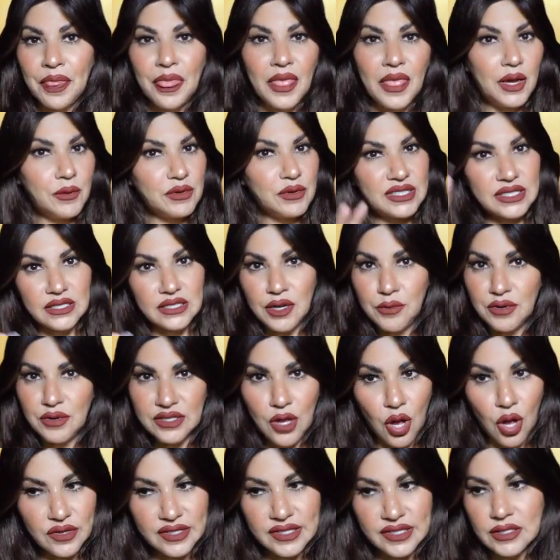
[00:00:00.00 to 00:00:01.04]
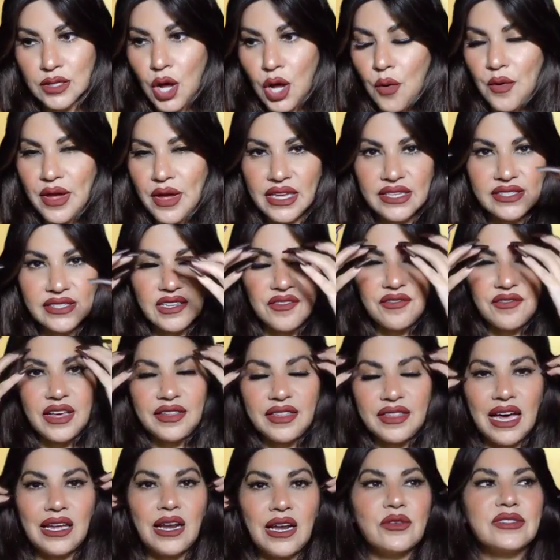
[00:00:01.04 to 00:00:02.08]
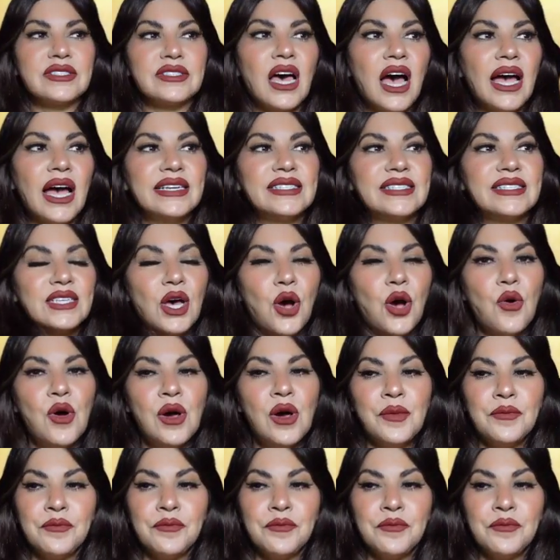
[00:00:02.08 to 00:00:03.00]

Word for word: It was it was all snowing and stuff like that outside. So